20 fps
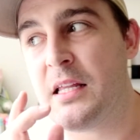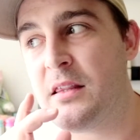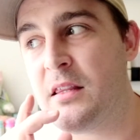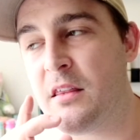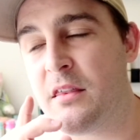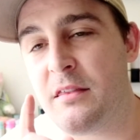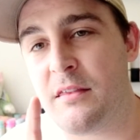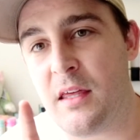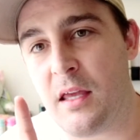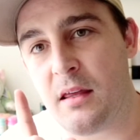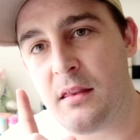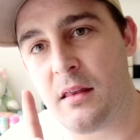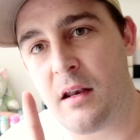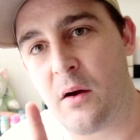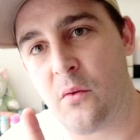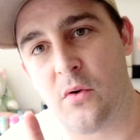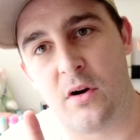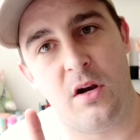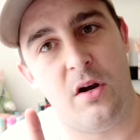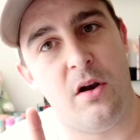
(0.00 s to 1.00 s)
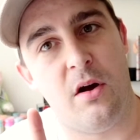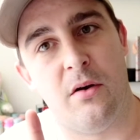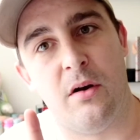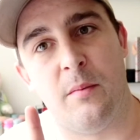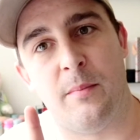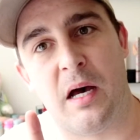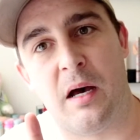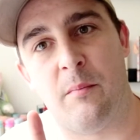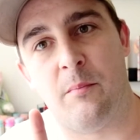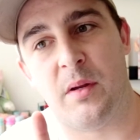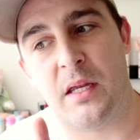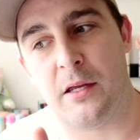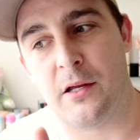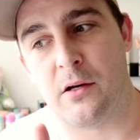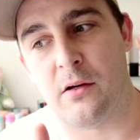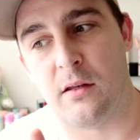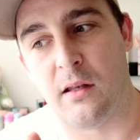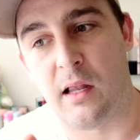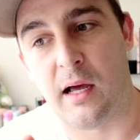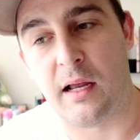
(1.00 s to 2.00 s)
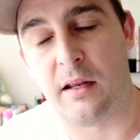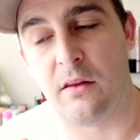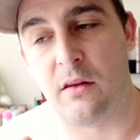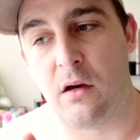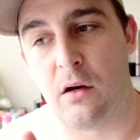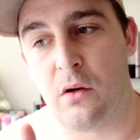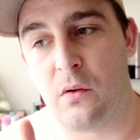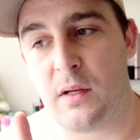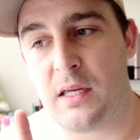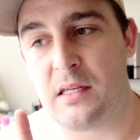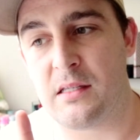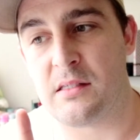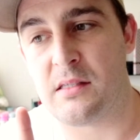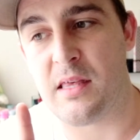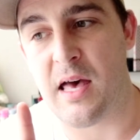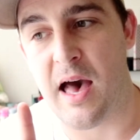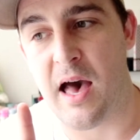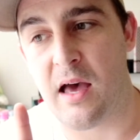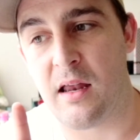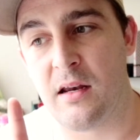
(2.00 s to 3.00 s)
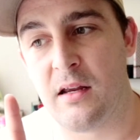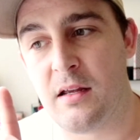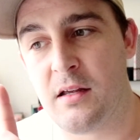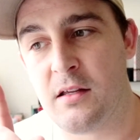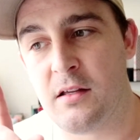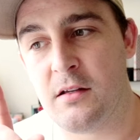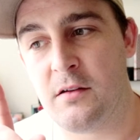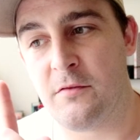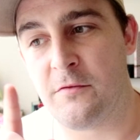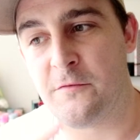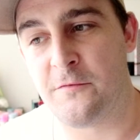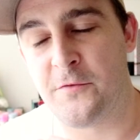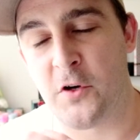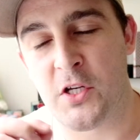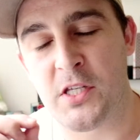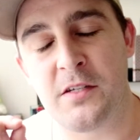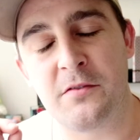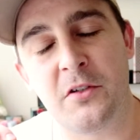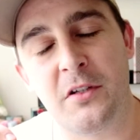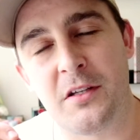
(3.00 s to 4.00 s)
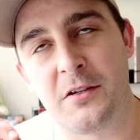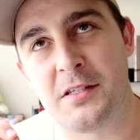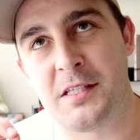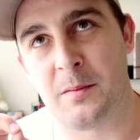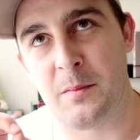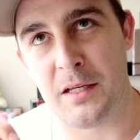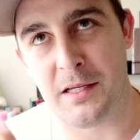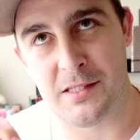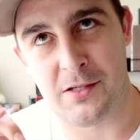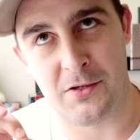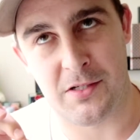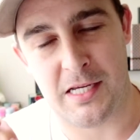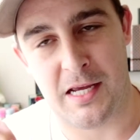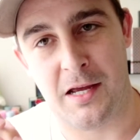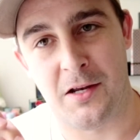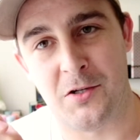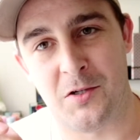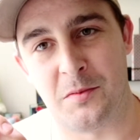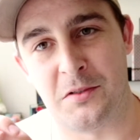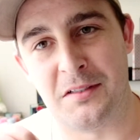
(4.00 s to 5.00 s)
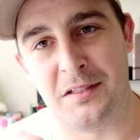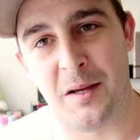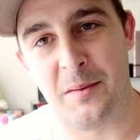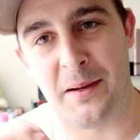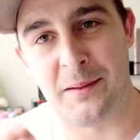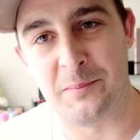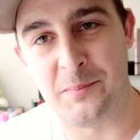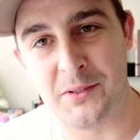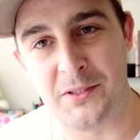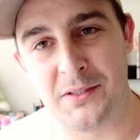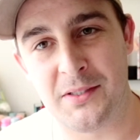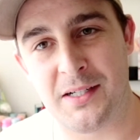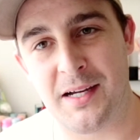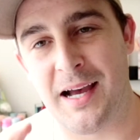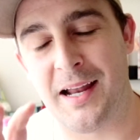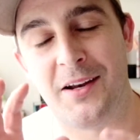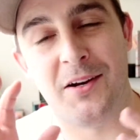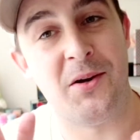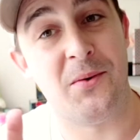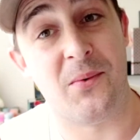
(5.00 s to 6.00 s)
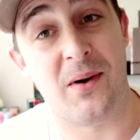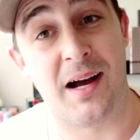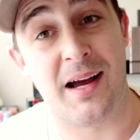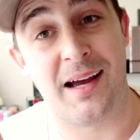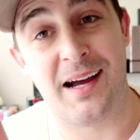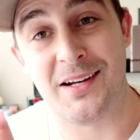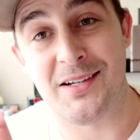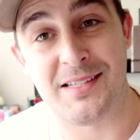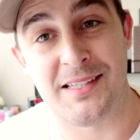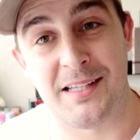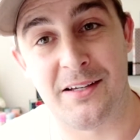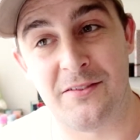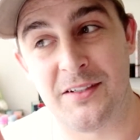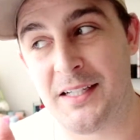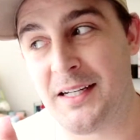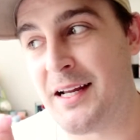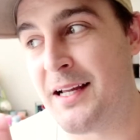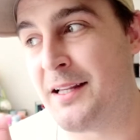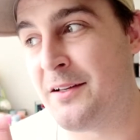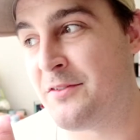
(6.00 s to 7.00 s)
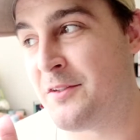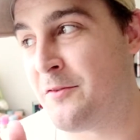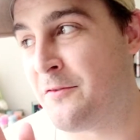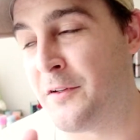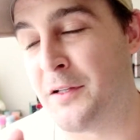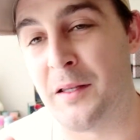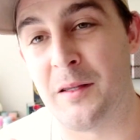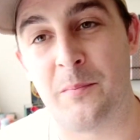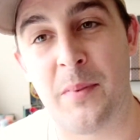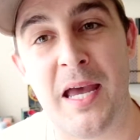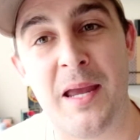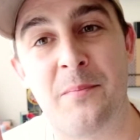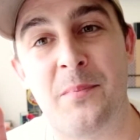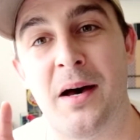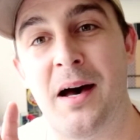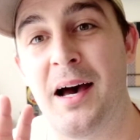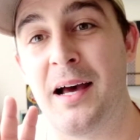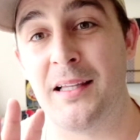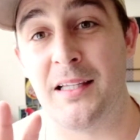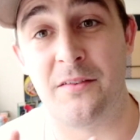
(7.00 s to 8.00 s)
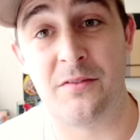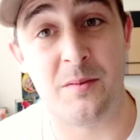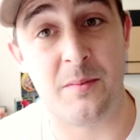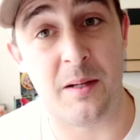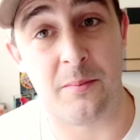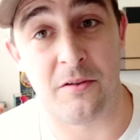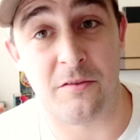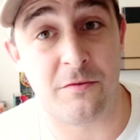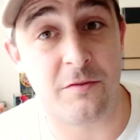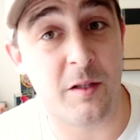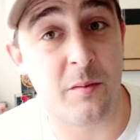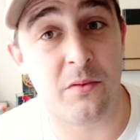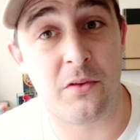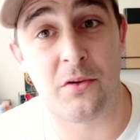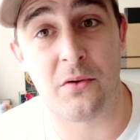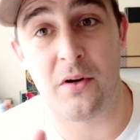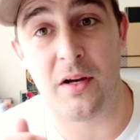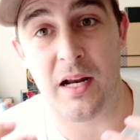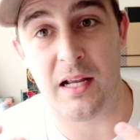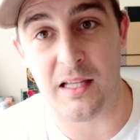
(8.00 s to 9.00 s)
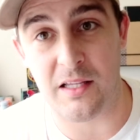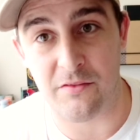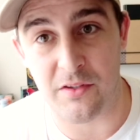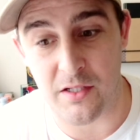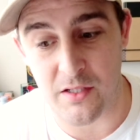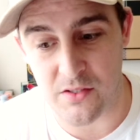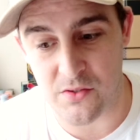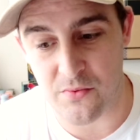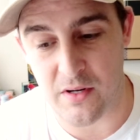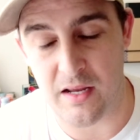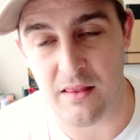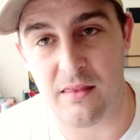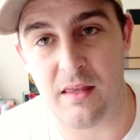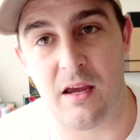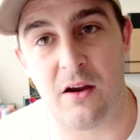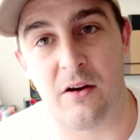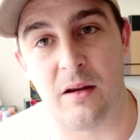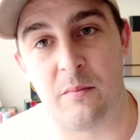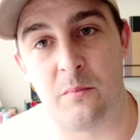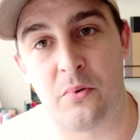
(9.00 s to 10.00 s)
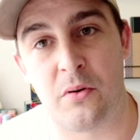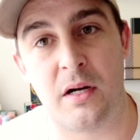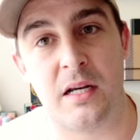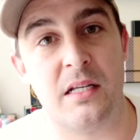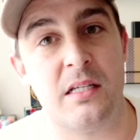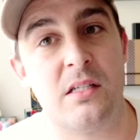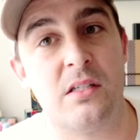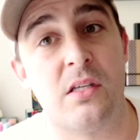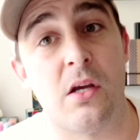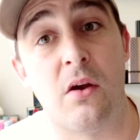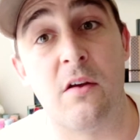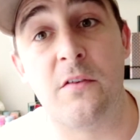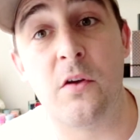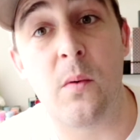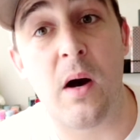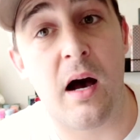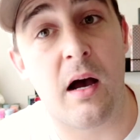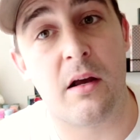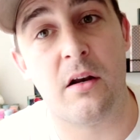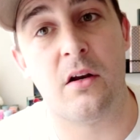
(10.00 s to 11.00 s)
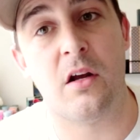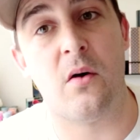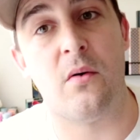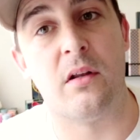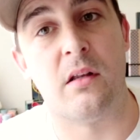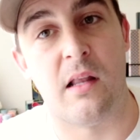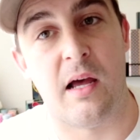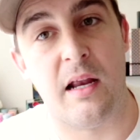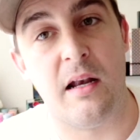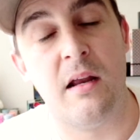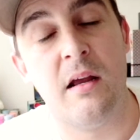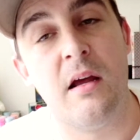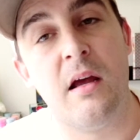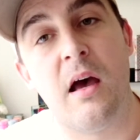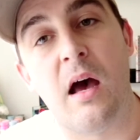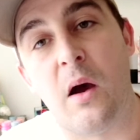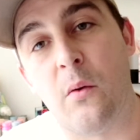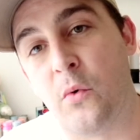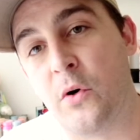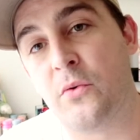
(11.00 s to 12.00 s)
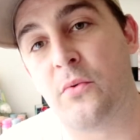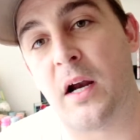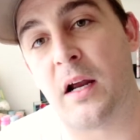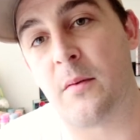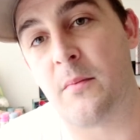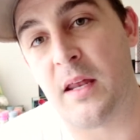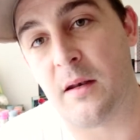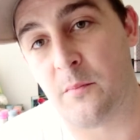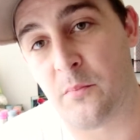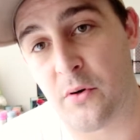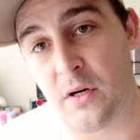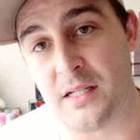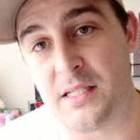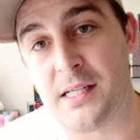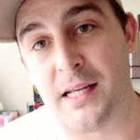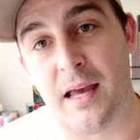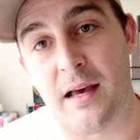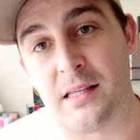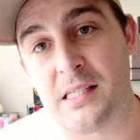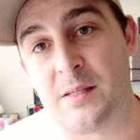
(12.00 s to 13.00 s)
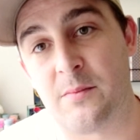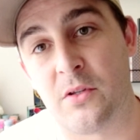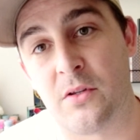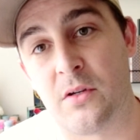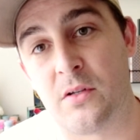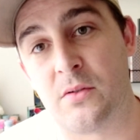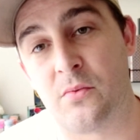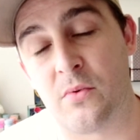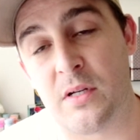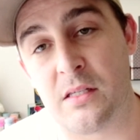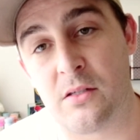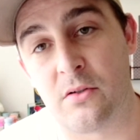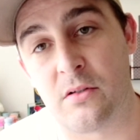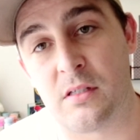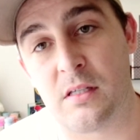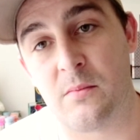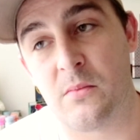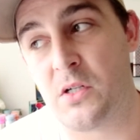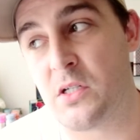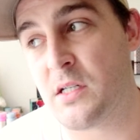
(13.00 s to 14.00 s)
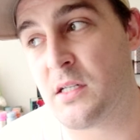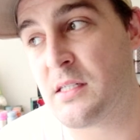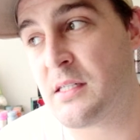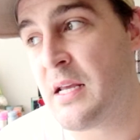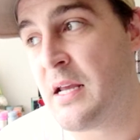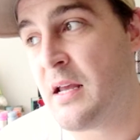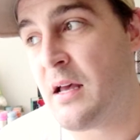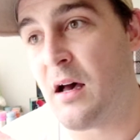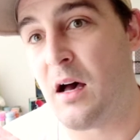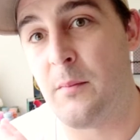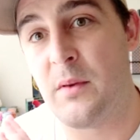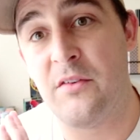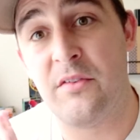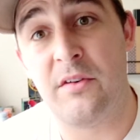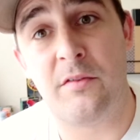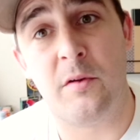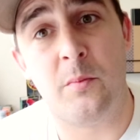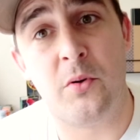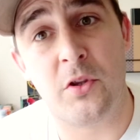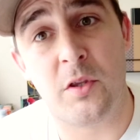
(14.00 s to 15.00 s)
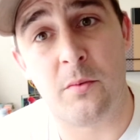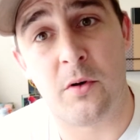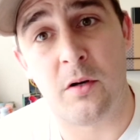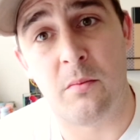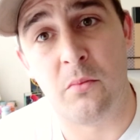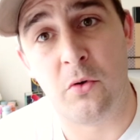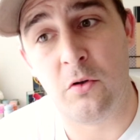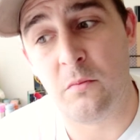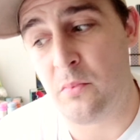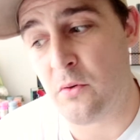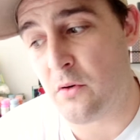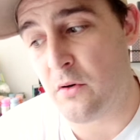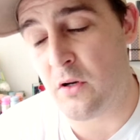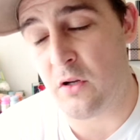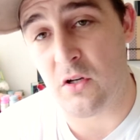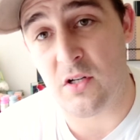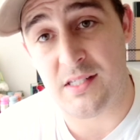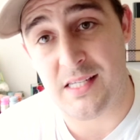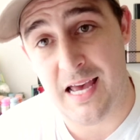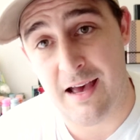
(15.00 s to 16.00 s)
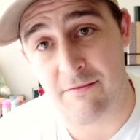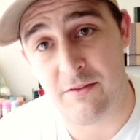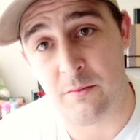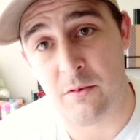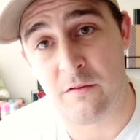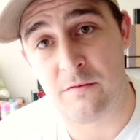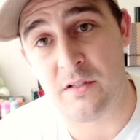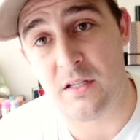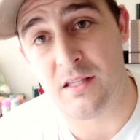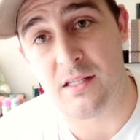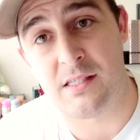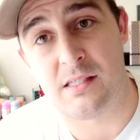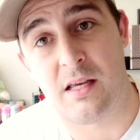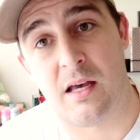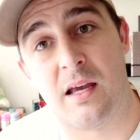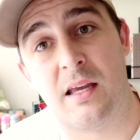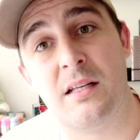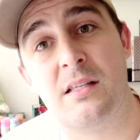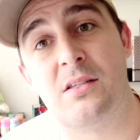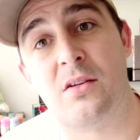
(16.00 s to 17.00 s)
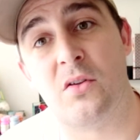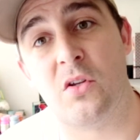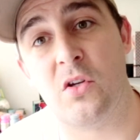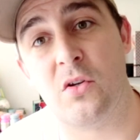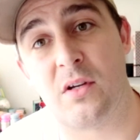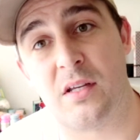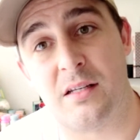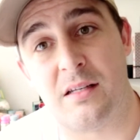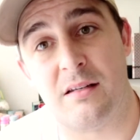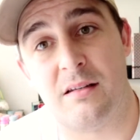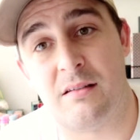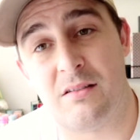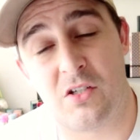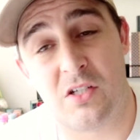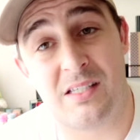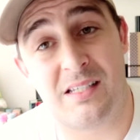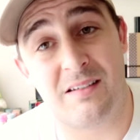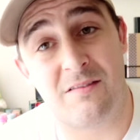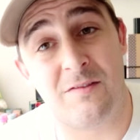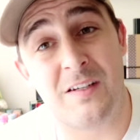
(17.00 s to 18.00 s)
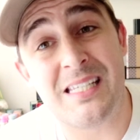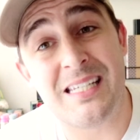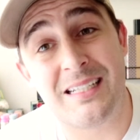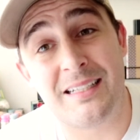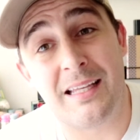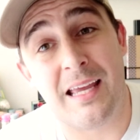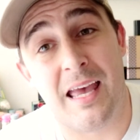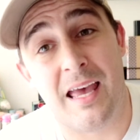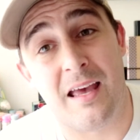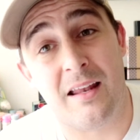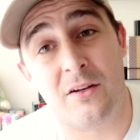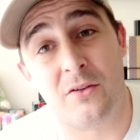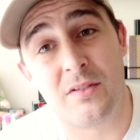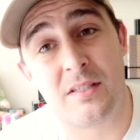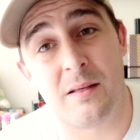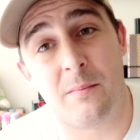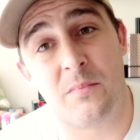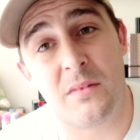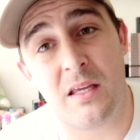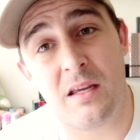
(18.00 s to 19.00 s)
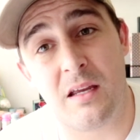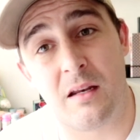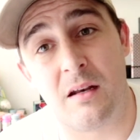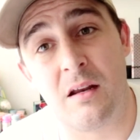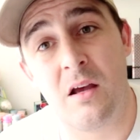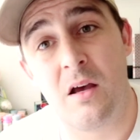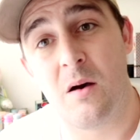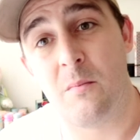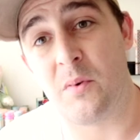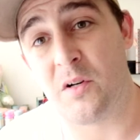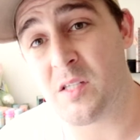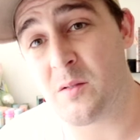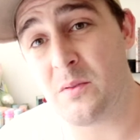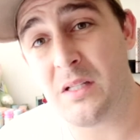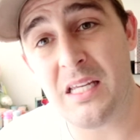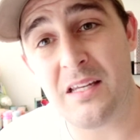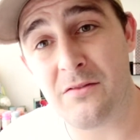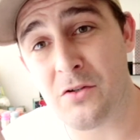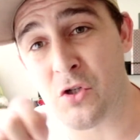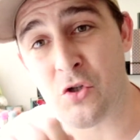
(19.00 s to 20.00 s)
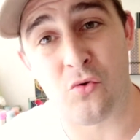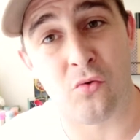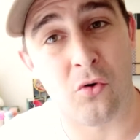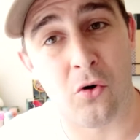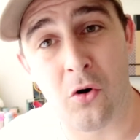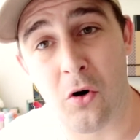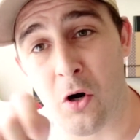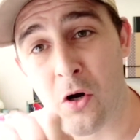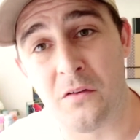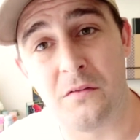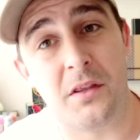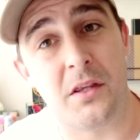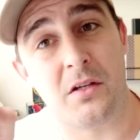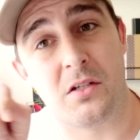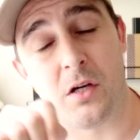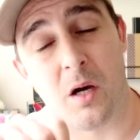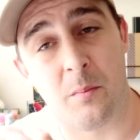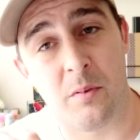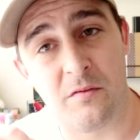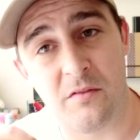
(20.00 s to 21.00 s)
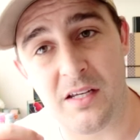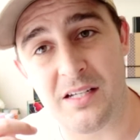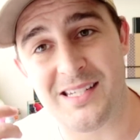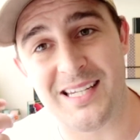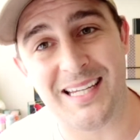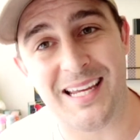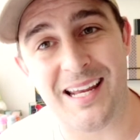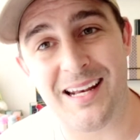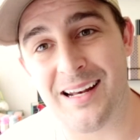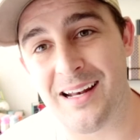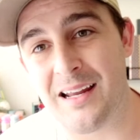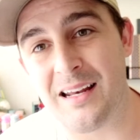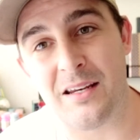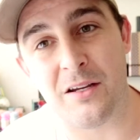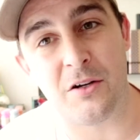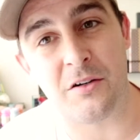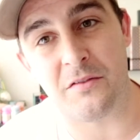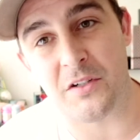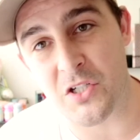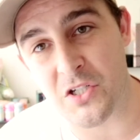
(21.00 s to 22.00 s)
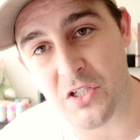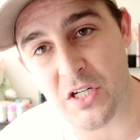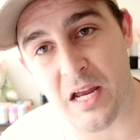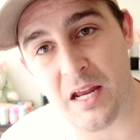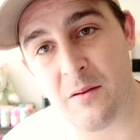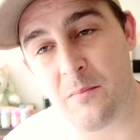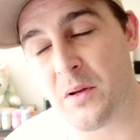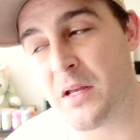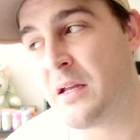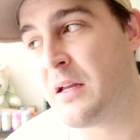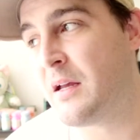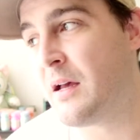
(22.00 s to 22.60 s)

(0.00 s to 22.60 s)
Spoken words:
The thing that I want to note about being online though is that, first of all, there's something so tangible about a book. I don't know why, I just love it. I love the feel of the paper. I love to be able to flip through it. I love that it's right there in print. So if you are going to go online, I would recommend printing out some of those resource images, even if you put them on a mood board or you just have them off to the side so that you can just physically handle something and possibly even draw over the top of it to get an idea of a shape.